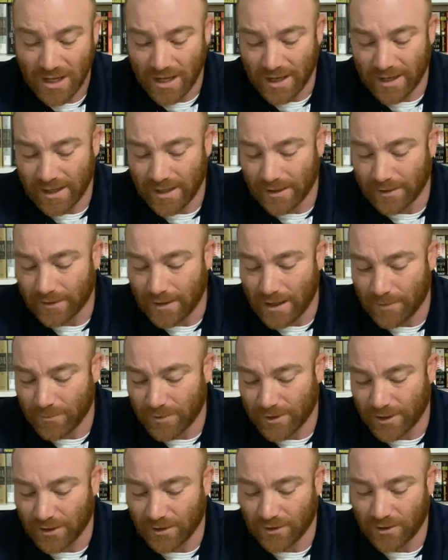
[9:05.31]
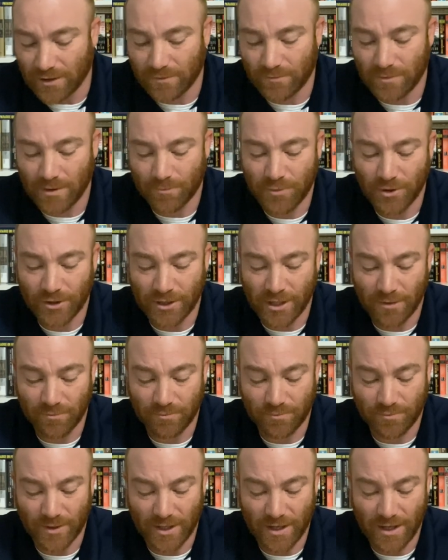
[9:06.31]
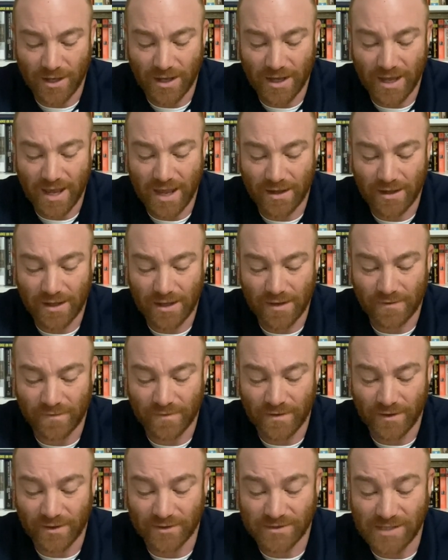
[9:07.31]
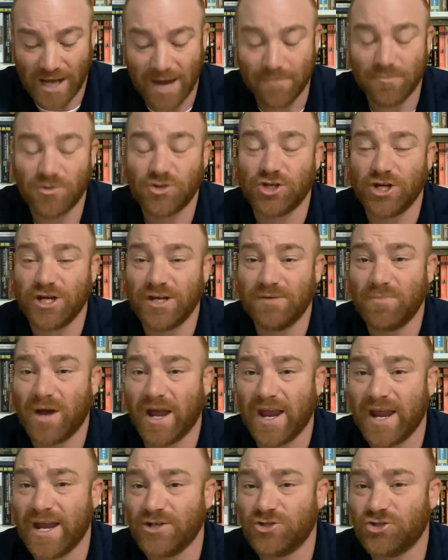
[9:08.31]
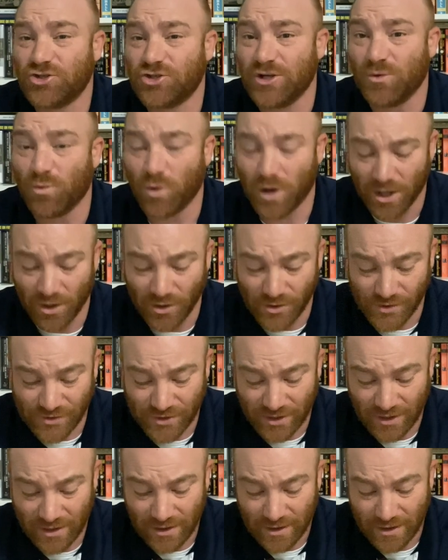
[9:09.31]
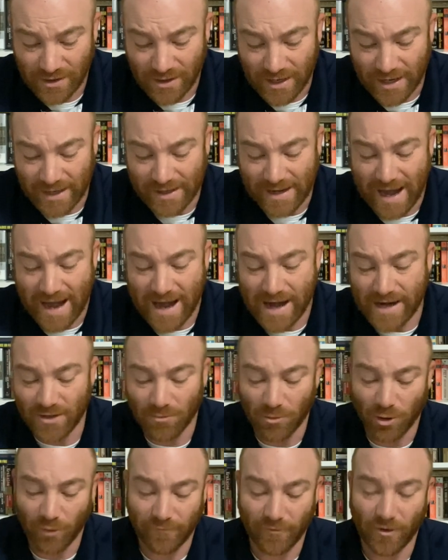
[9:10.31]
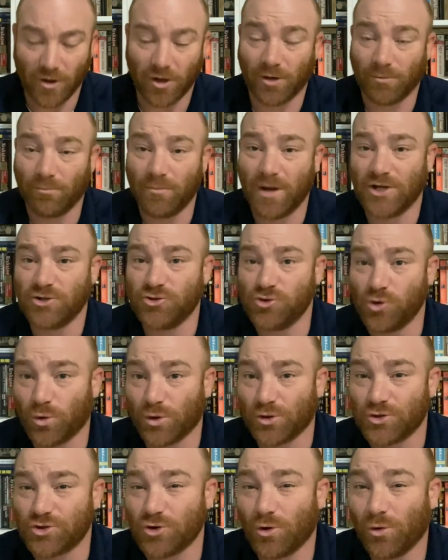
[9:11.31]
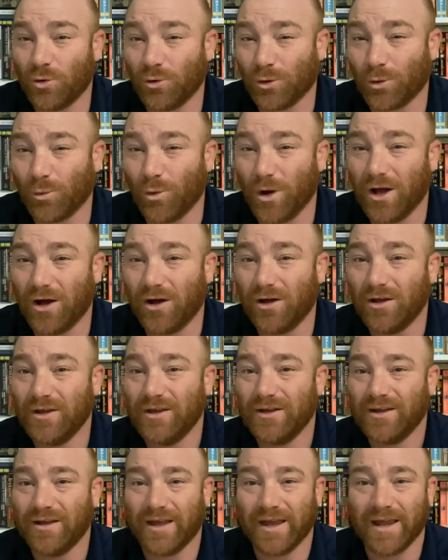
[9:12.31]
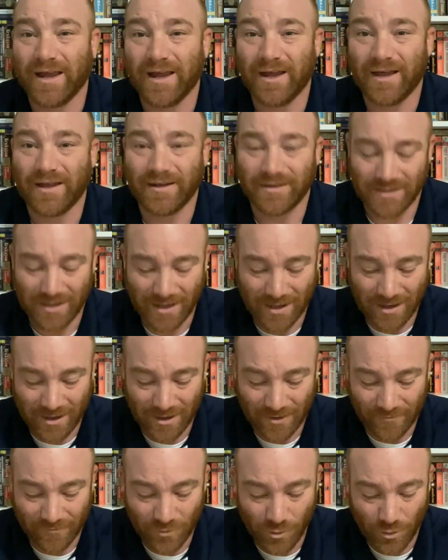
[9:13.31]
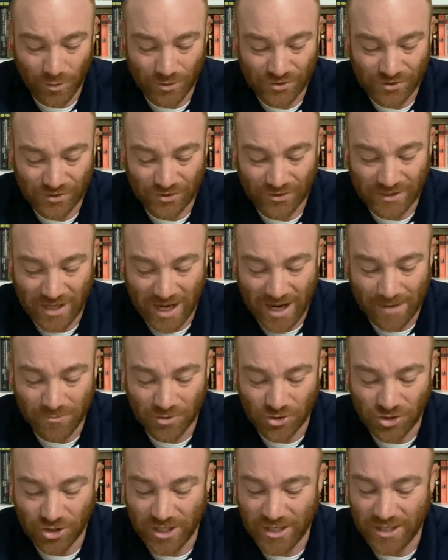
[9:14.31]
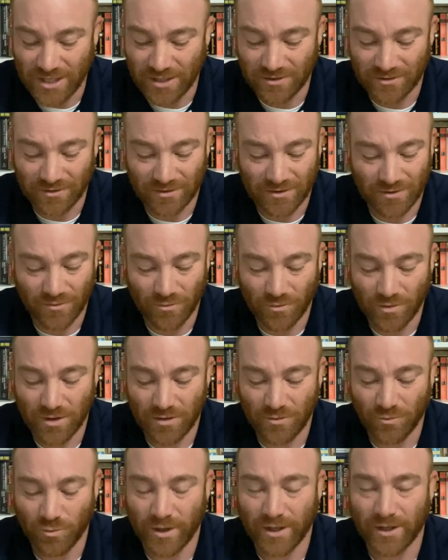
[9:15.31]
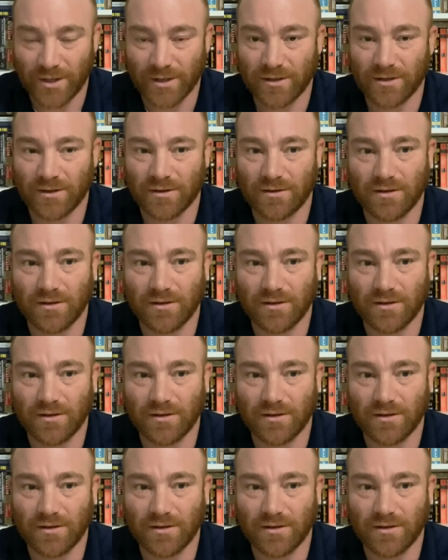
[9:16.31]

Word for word: And I'm going to put up uh, The Time Machine by H G Wells and Animal Farm by George Orwell. And, uh, of course, The Time Machine, when...